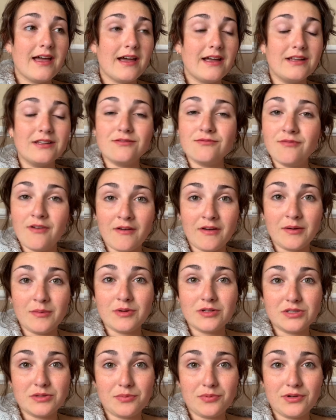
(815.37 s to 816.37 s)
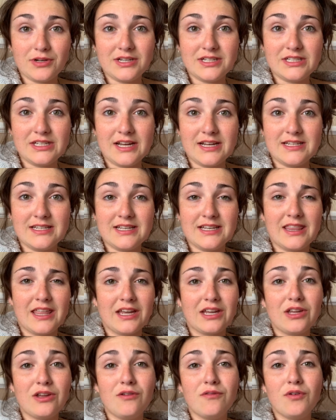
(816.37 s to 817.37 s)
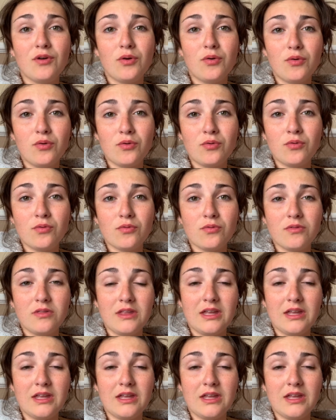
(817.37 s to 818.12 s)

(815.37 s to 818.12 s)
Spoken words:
It's very much appreciated. Thank you for all